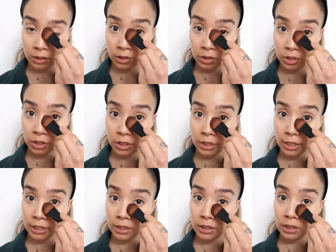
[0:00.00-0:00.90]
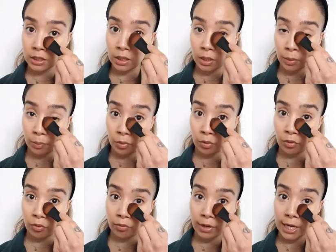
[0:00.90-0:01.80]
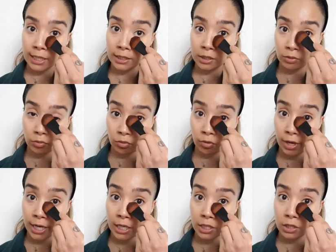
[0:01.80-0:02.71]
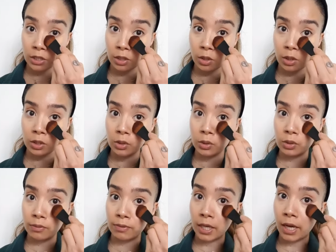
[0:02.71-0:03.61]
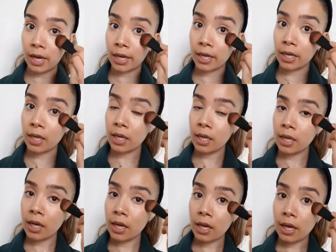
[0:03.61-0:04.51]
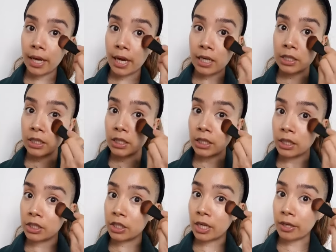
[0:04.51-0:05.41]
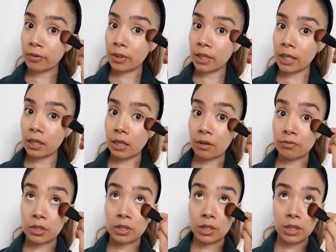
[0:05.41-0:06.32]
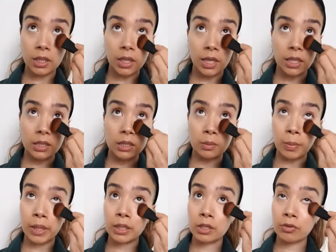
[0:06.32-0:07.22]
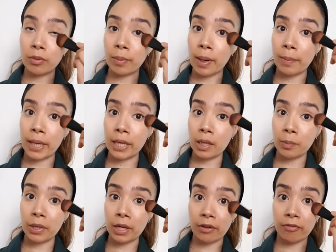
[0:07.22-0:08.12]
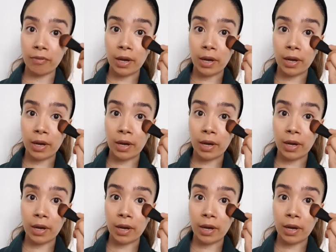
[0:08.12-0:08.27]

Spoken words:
to just press right into the contours of the eye. I actually genuinely love using a sponge for my makeup, and I